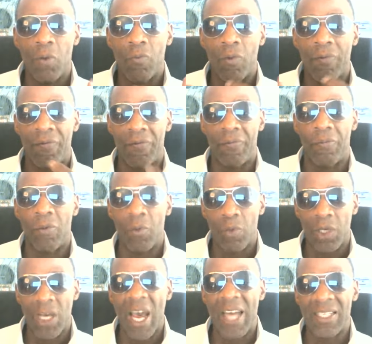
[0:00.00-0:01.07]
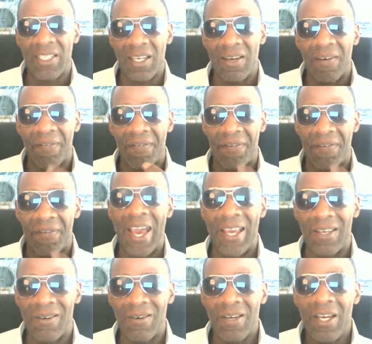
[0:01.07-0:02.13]
with, with, with content of
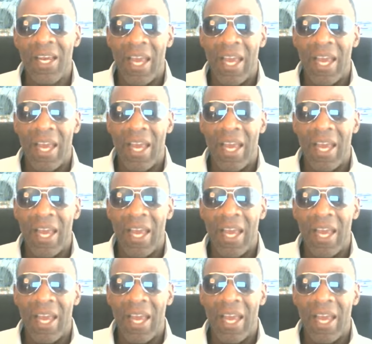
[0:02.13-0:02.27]
value